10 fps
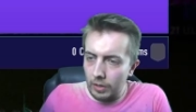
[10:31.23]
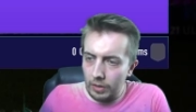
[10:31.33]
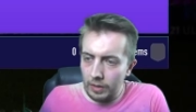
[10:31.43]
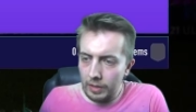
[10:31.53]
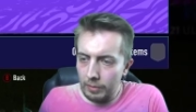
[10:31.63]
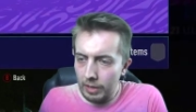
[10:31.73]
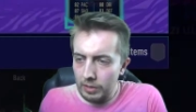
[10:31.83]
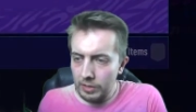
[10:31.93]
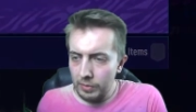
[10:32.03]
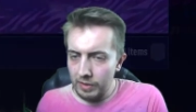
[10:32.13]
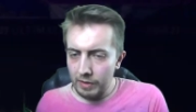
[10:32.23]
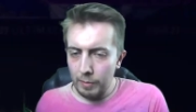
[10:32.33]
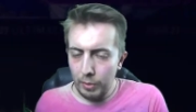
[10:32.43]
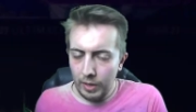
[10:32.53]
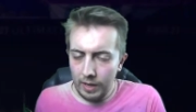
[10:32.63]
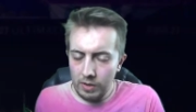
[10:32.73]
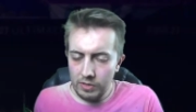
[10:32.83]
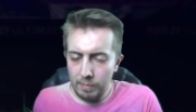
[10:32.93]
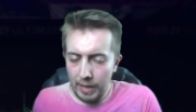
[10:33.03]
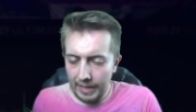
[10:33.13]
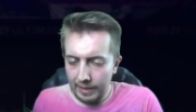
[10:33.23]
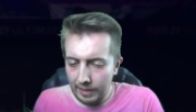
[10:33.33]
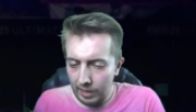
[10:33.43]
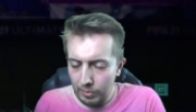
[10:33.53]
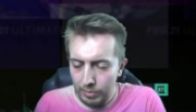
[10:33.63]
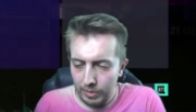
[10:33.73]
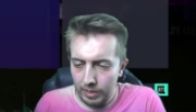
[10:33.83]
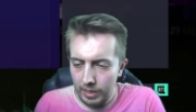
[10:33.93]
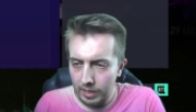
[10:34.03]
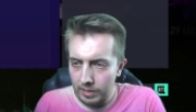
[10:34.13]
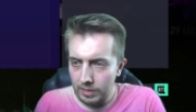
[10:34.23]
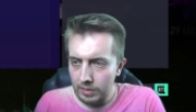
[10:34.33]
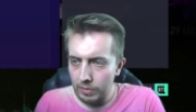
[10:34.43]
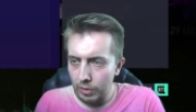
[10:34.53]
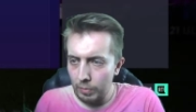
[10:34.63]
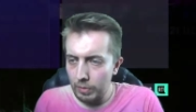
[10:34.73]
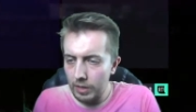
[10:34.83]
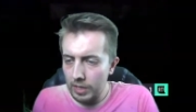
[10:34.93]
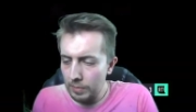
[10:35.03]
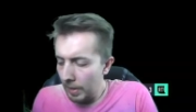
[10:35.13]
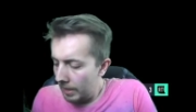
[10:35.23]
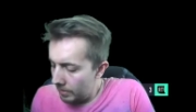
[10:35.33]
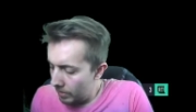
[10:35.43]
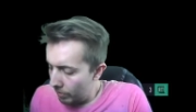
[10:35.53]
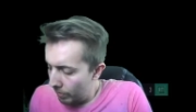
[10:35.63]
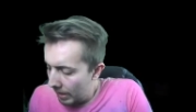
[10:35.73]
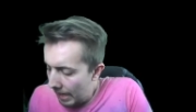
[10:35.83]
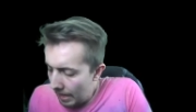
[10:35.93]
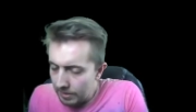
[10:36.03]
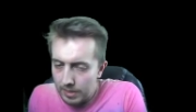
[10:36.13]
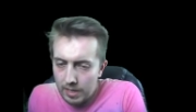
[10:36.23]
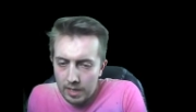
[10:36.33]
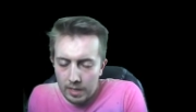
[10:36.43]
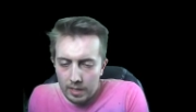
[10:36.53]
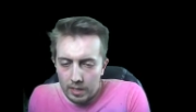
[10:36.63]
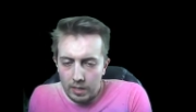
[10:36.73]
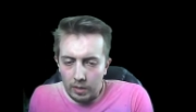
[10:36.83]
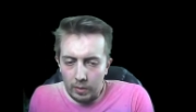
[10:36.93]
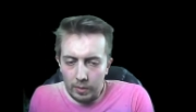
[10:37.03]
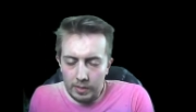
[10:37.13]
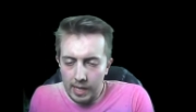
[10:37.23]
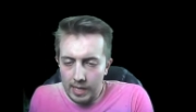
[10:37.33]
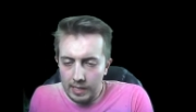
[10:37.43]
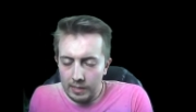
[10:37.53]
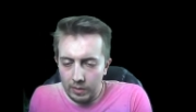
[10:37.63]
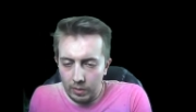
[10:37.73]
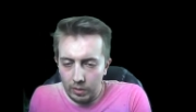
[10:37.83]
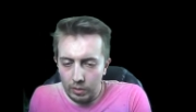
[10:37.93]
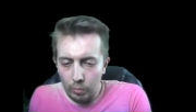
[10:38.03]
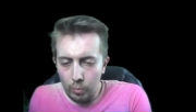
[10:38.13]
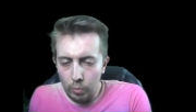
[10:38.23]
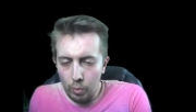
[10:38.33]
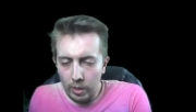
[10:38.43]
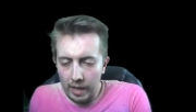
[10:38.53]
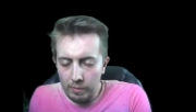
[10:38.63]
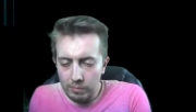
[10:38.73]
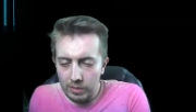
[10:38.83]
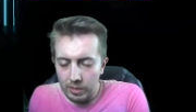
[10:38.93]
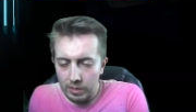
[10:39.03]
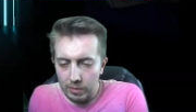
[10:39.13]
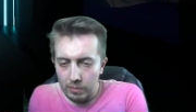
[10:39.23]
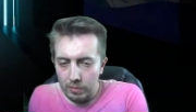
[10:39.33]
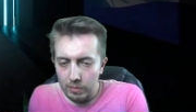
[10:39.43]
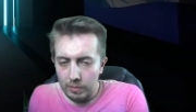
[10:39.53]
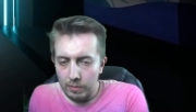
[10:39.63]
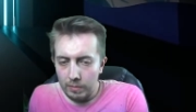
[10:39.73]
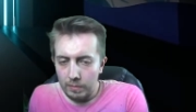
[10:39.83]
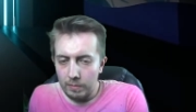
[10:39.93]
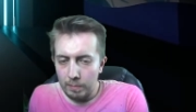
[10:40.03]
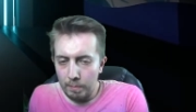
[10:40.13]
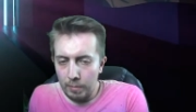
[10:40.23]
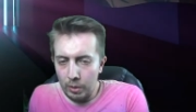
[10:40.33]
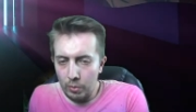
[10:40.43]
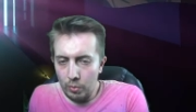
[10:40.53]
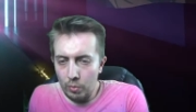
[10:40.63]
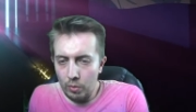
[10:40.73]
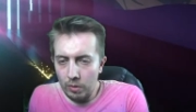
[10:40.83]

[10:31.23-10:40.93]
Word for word: All right, there we go. So we now can put Clarkson back in the club and open these packs, see what we get. What are you saying? Walkout. Blue.